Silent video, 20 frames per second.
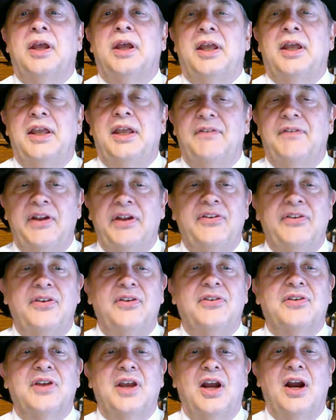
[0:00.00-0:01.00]
invents
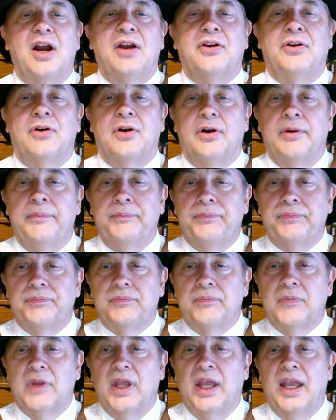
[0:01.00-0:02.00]
this character,
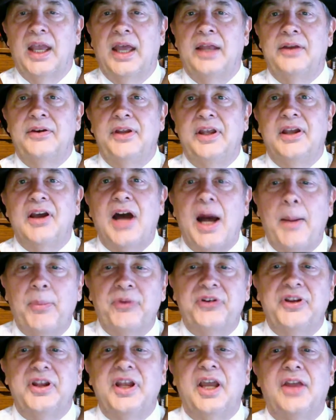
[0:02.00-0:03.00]
and he cobbles
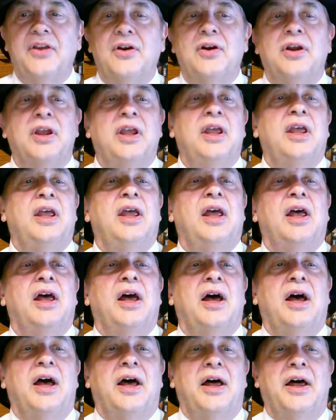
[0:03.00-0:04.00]
together
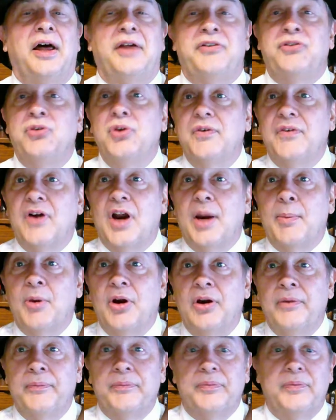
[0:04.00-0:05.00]
uh, a suit of
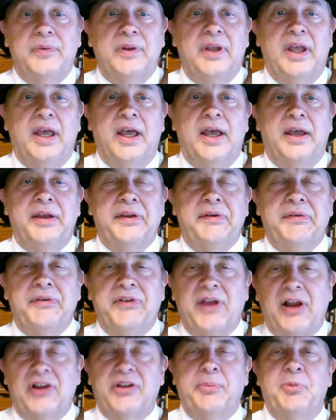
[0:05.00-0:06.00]
armor, uh,
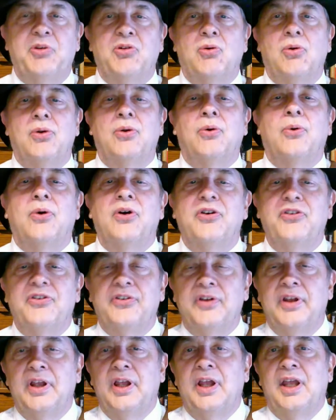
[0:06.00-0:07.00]
saddles up his old horse.
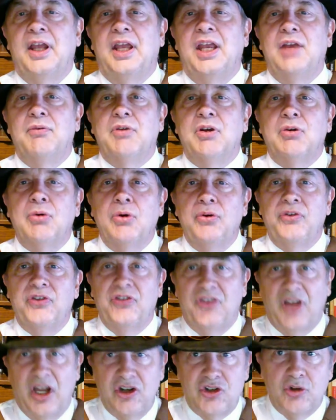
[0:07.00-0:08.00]
He recruits
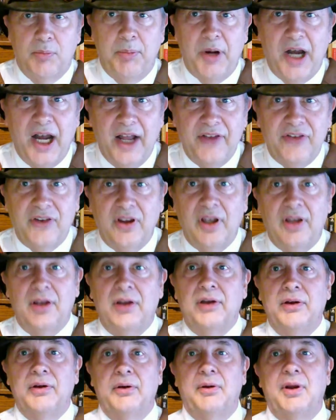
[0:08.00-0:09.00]
Sancho Panza,
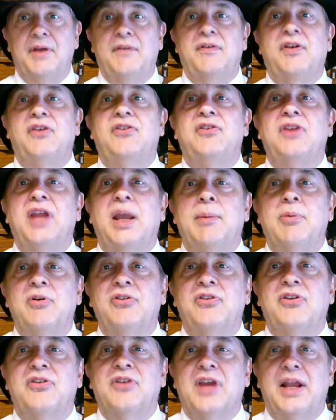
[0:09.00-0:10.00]
one of his
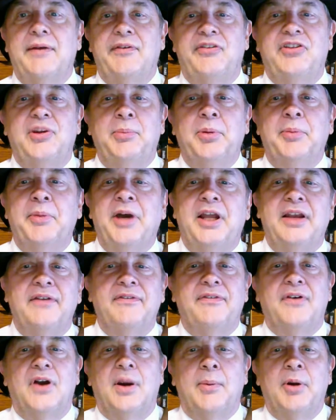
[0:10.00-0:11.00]
neighbors, this kind of simple-minded
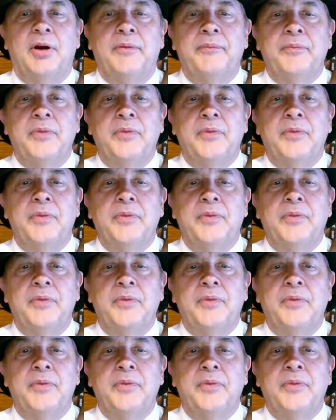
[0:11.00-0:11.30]
farmer,